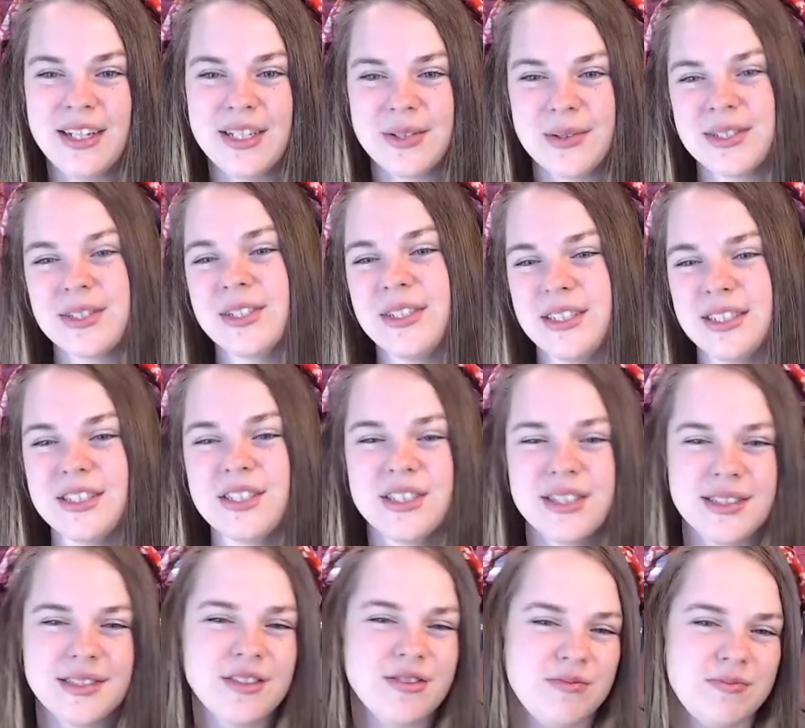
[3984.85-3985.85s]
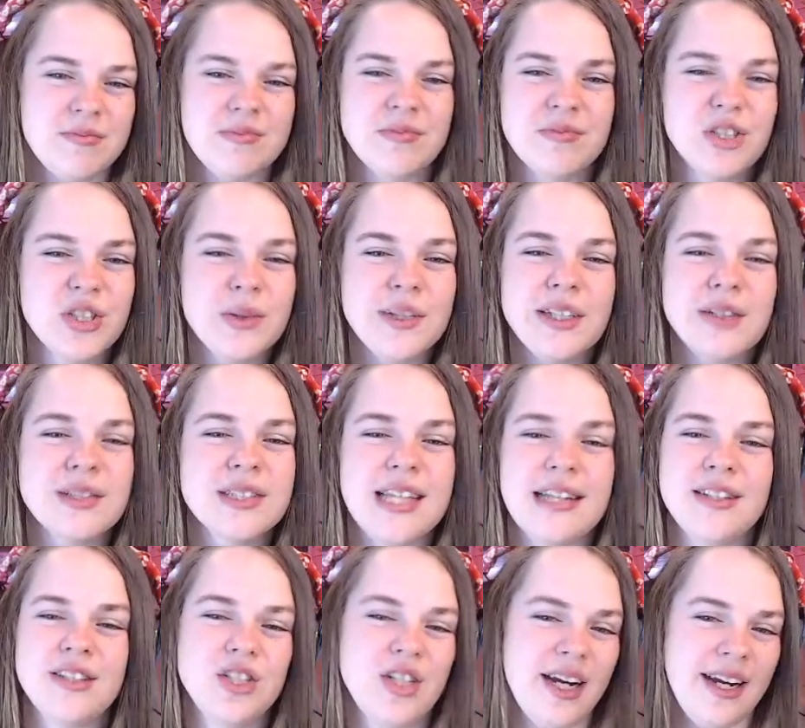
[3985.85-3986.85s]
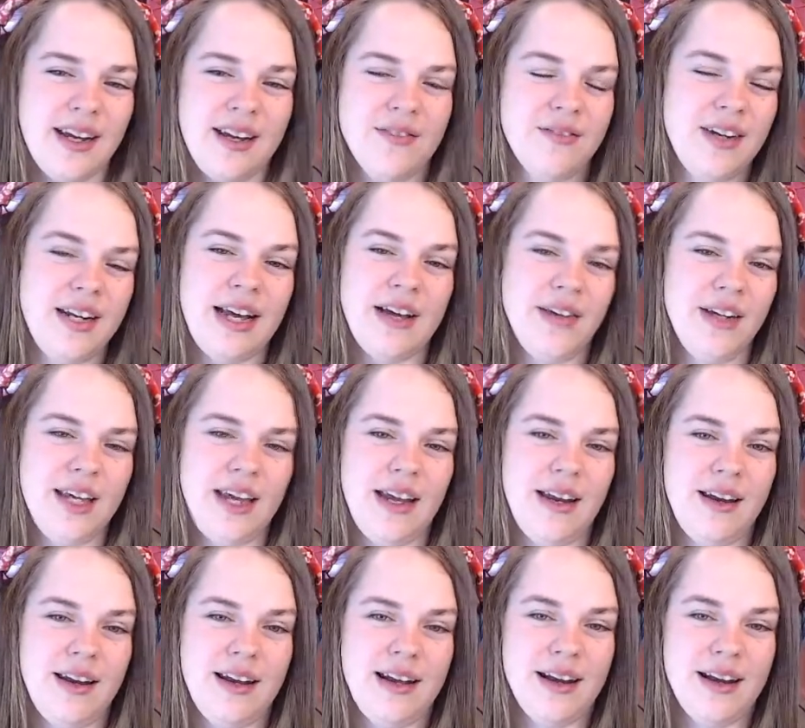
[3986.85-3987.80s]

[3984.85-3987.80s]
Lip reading: So it's good to just do a little sense check every now and again.